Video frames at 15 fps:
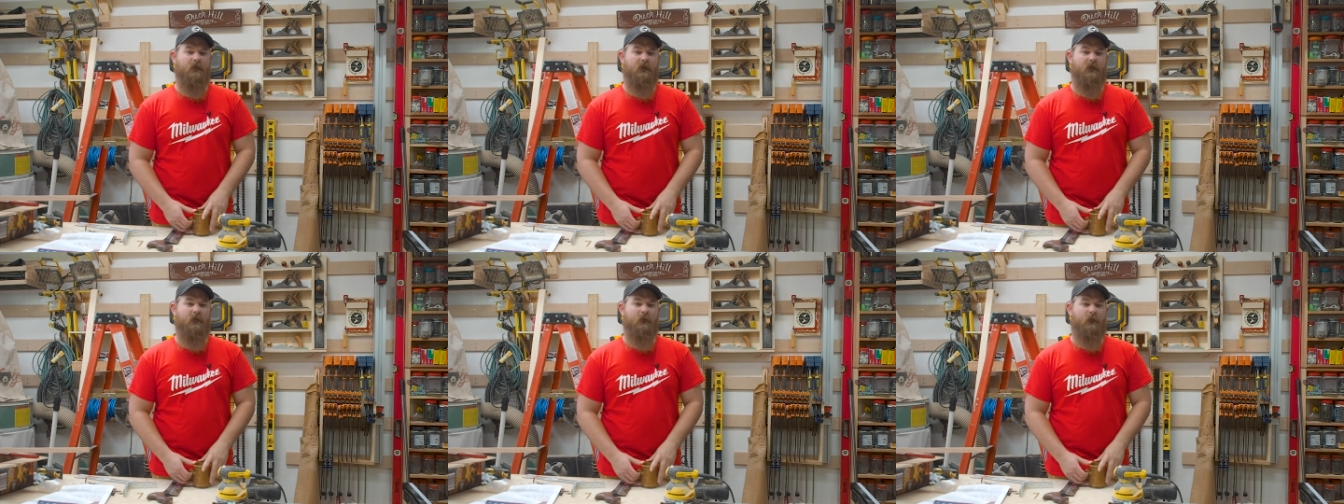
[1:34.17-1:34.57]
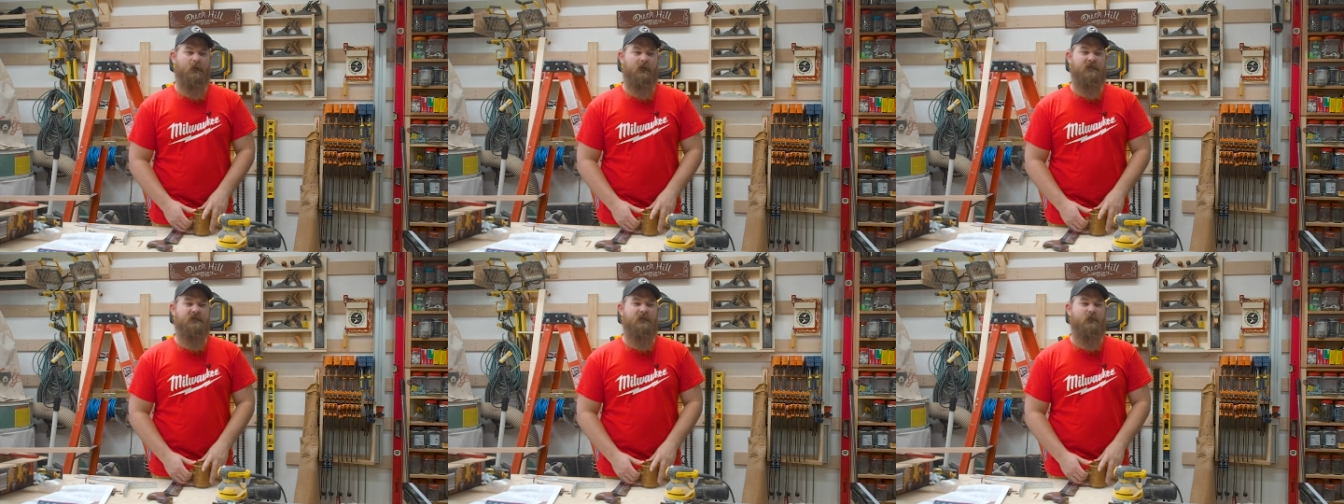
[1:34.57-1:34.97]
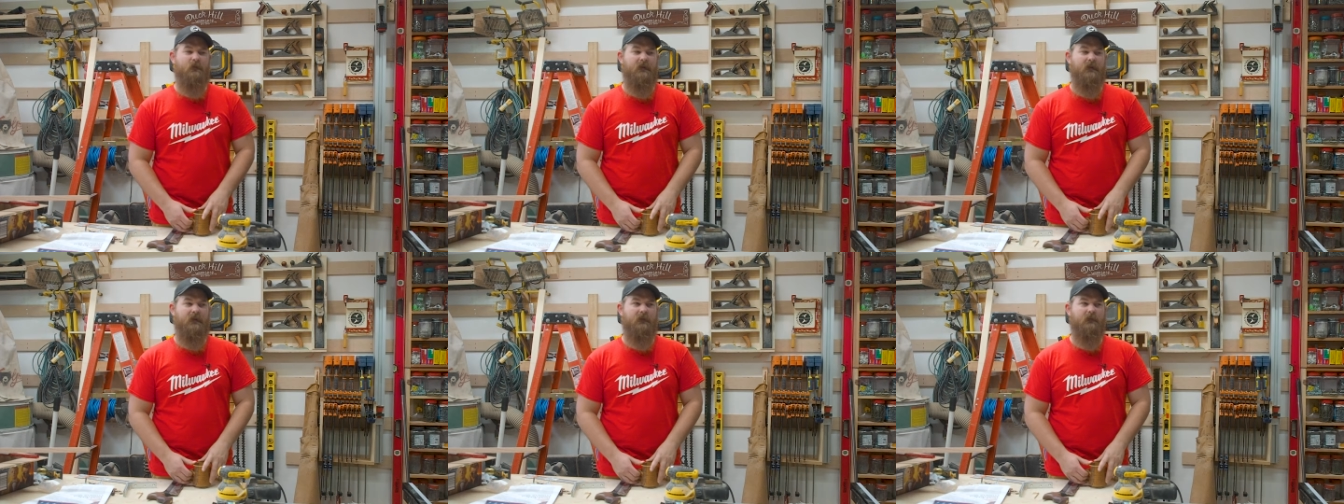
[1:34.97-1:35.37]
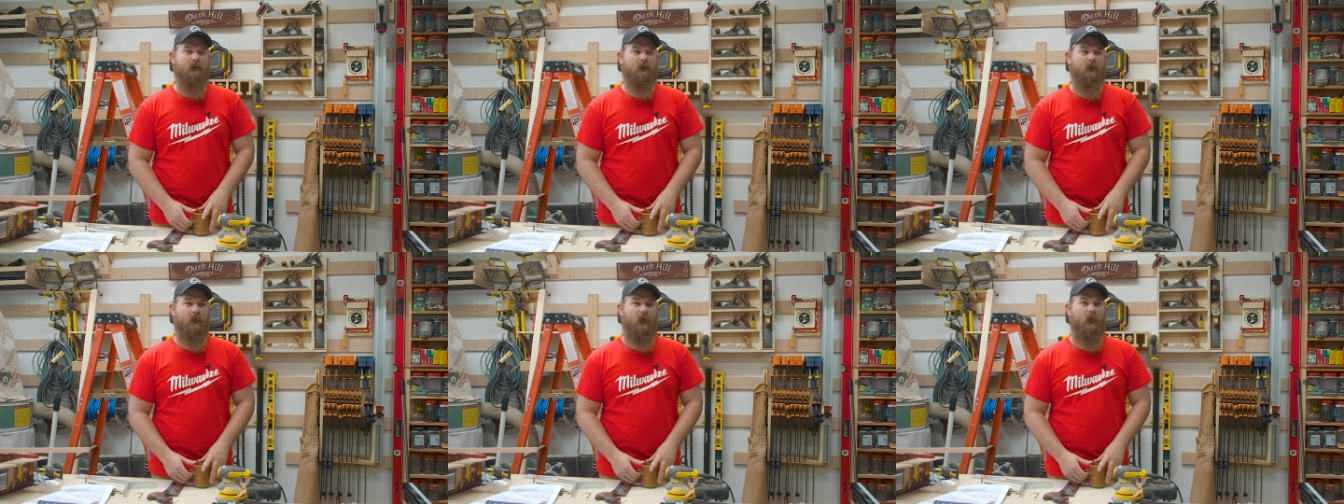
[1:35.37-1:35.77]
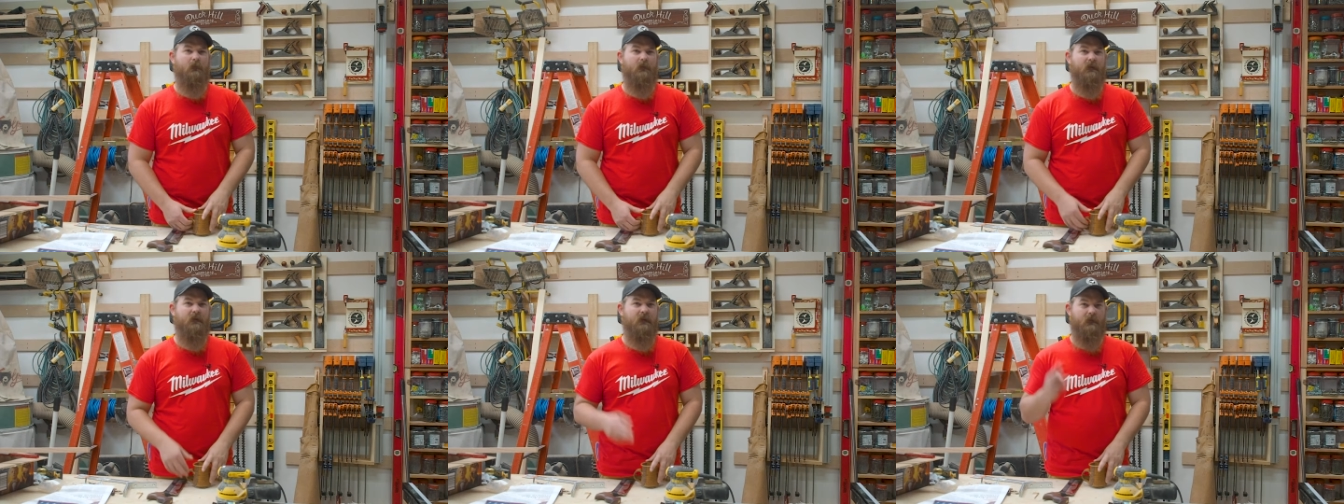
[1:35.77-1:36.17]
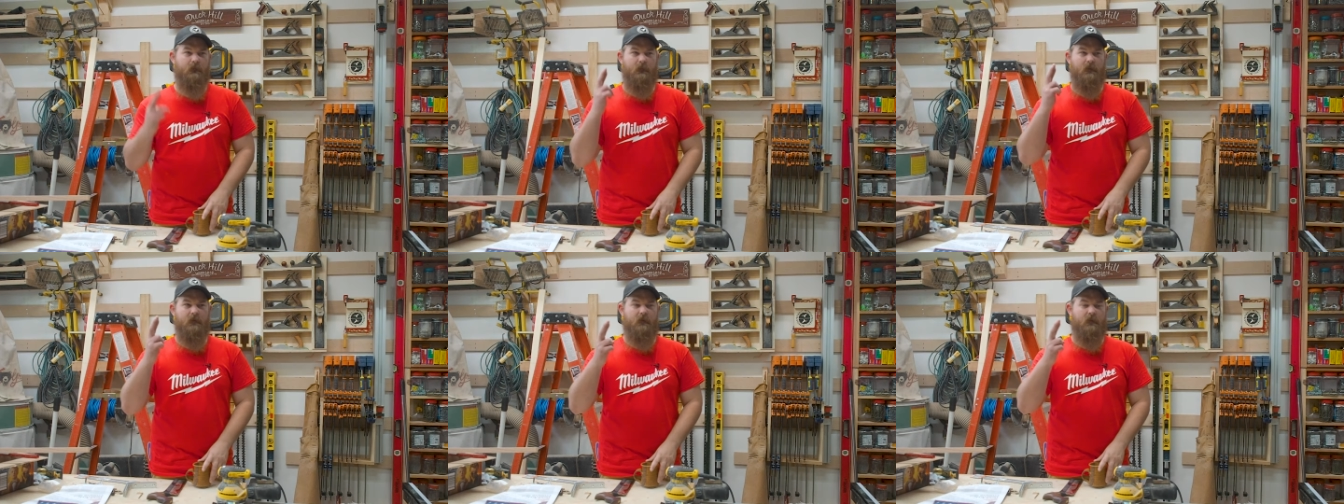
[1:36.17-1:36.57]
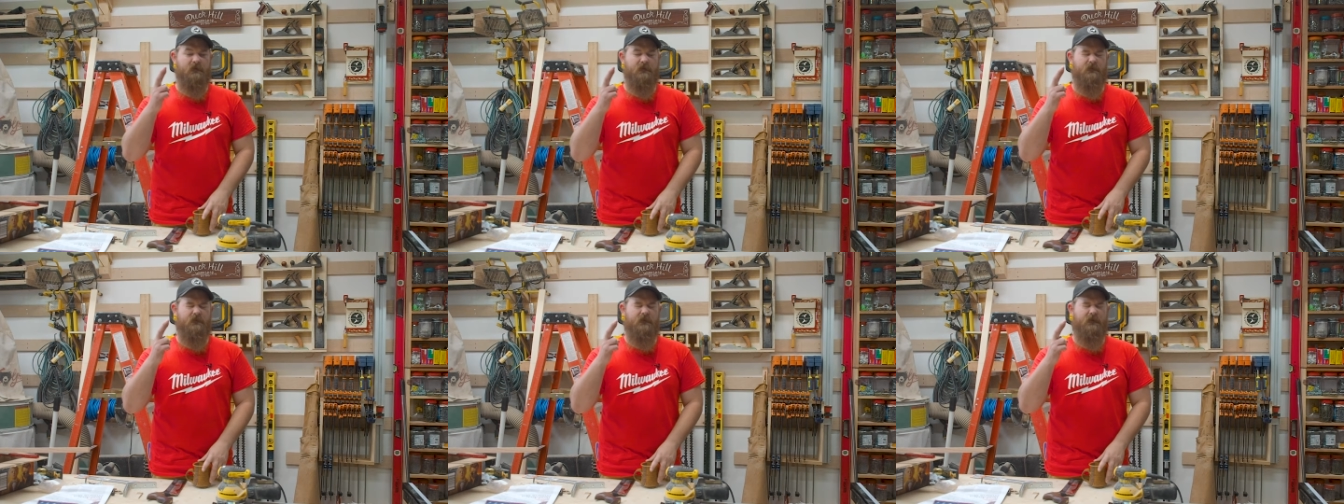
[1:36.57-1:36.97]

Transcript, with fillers: and we are still waiting. Hopefully, this week, cross our